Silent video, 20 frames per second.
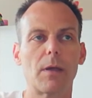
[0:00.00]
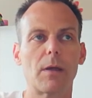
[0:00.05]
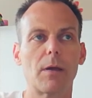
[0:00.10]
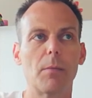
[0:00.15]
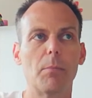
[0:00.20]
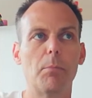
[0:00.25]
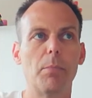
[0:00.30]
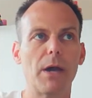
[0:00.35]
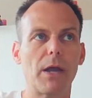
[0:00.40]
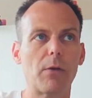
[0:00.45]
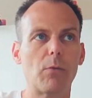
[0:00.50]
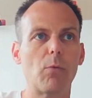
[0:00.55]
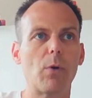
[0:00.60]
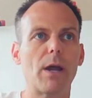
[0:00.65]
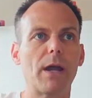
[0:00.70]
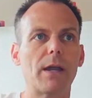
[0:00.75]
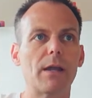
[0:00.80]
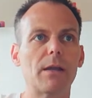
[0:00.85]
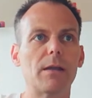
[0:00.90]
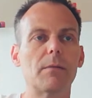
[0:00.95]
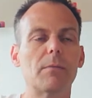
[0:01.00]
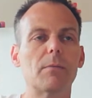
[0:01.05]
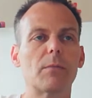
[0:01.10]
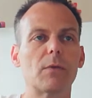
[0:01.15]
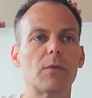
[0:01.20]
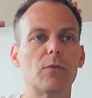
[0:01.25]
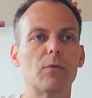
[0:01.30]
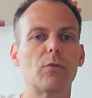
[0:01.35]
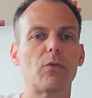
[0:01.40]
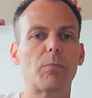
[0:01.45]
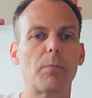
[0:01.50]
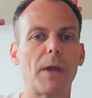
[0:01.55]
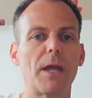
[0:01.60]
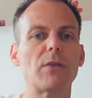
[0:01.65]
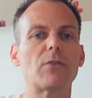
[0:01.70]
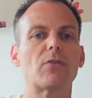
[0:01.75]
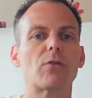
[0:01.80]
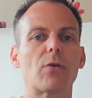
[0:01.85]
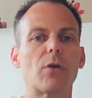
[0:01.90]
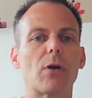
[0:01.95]
a better way to
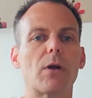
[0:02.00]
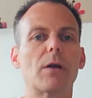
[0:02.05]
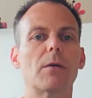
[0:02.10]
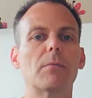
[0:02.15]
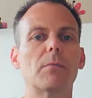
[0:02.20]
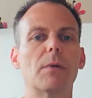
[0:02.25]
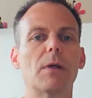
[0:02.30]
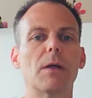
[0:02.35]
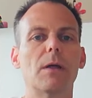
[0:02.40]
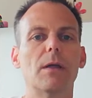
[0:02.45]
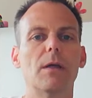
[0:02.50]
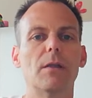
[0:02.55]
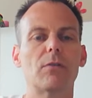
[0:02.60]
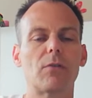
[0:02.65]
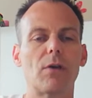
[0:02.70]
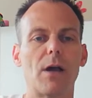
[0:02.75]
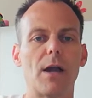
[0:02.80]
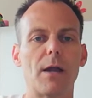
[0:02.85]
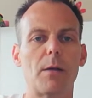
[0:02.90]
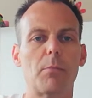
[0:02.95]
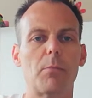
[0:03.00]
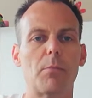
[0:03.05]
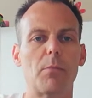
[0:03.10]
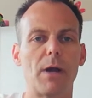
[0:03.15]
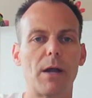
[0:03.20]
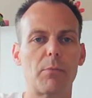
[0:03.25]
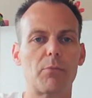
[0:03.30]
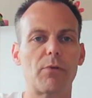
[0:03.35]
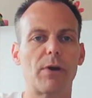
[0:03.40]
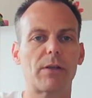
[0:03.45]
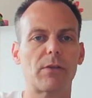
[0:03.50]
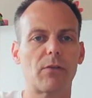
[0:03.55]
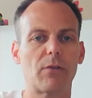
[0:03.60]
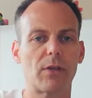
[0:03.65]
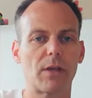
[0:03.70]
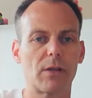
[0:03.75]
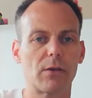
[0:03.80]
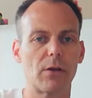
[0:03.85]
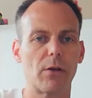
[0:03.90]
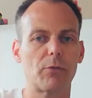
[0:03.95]
spend your time by
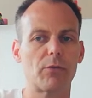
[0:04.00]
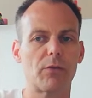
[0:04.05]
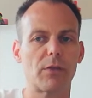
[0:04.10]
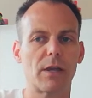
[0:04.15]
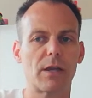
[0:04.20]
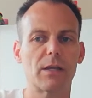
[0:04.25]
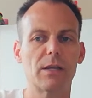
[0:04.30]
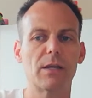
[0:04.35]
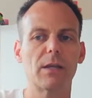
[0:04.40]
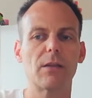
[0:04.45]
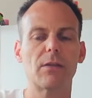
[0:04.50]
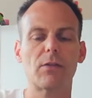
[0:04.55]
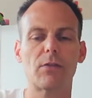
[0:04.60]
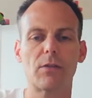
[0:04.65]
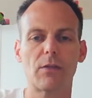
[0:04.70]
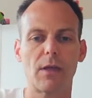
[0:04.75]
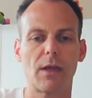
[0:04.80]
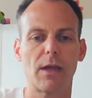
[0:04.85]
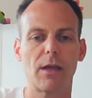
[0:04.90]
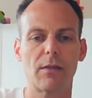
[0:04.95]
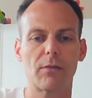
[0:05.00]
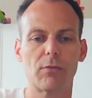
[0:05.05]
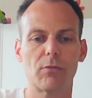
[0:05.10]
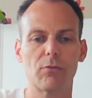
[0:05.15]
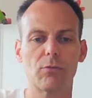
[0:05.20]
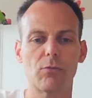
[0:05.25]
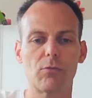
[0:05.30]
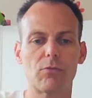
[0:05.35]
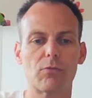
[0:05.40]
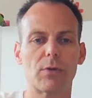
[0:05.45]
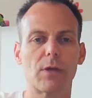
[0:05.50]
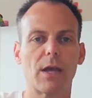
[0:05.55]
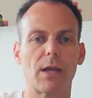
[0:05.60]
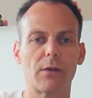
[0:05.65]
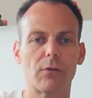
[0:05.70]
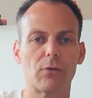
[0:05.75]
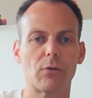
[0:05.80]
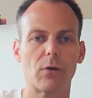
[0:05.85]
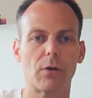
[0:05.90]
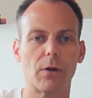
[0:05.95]
practicing those techniques and to
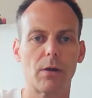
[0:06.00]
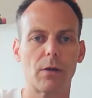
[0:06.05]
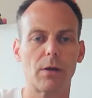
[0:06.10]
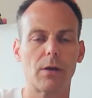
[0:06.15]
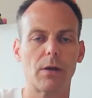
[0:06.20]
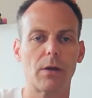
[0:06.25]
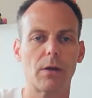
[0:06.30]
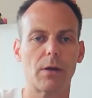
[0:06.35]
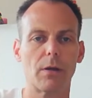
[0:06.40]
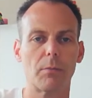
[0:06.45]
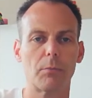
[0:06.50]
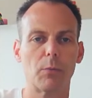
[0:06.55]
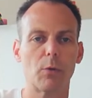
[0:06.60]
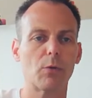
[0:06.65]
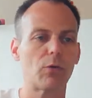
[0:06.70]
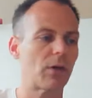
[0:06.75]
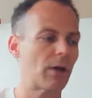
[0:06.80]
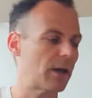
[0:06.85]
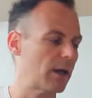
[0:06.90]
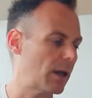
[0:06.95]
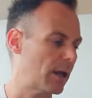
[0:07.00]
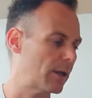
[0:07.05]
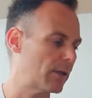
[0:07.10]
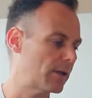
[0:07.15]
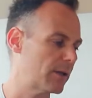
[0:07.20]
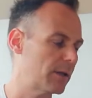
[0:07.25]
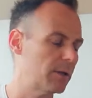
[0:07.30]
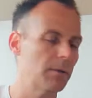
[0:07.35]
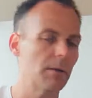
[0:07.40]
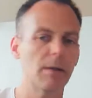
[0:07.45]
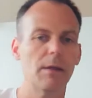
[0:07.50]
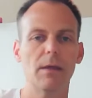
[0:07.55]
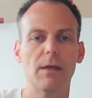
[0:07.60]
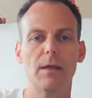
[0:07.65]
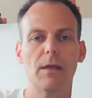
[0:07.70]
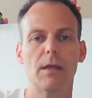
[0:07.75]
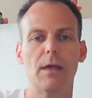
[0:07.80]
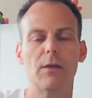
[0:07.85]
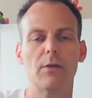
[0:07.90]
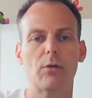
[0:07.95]
create your musicality
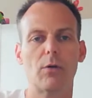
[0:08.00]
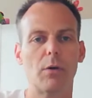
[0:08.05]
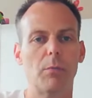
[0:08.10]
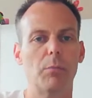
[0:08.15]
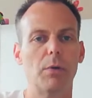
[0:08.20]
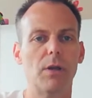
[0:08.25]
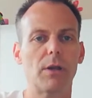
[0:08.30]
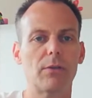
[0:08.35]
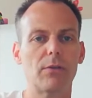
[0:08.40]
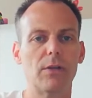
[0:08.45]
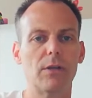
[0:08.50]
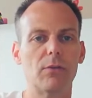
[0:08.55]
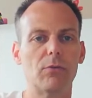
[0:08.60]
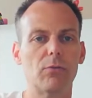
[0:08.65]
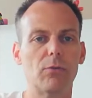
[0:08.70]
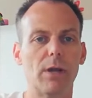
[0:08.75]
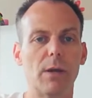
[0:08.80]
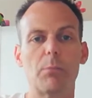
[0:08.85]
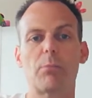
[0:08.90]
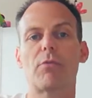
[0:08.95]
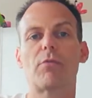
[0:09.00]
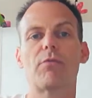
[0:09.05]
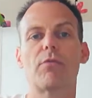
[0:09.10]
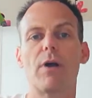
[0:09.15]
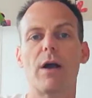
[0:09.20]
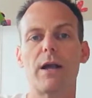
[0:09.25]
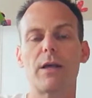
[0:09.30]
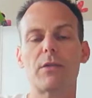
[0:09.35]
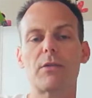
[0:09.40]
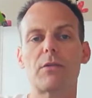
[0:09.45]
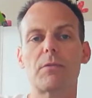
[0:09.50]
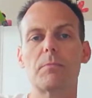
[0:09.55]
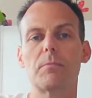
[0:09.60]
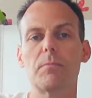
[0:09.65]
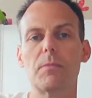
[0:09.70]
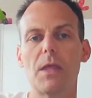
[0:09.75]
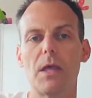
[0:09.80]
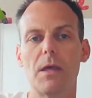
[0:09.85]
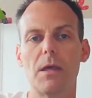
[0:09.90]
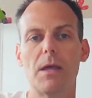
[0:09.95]
and your ability to improvise,
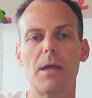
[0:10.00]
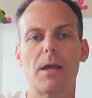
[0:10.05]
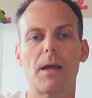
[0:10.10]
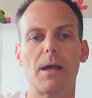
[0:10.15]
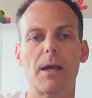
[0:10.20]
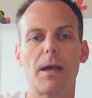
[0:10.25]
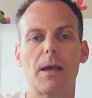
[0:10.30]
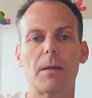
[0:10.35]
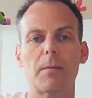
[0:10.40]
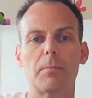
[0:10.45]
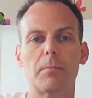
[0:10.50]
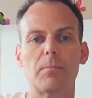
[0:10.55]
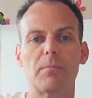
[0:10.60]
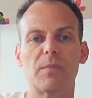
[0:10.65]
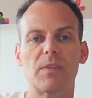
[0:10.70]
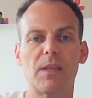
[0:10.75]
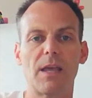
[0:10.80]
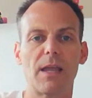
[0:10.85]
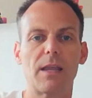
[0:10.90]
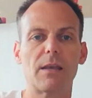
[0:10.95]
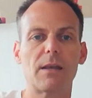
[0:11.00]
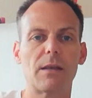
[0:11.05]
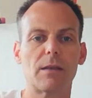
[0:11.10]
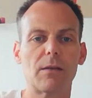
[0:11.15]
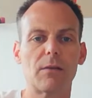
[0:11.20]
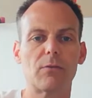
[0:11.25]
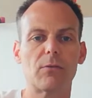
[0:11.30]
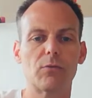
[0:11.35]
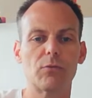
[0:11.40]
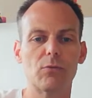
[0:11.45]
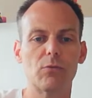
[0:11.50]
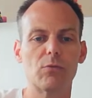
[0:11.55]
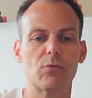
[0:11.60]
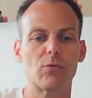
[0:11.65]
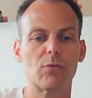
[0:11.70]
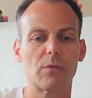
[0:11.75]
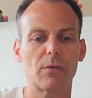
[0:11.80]
than to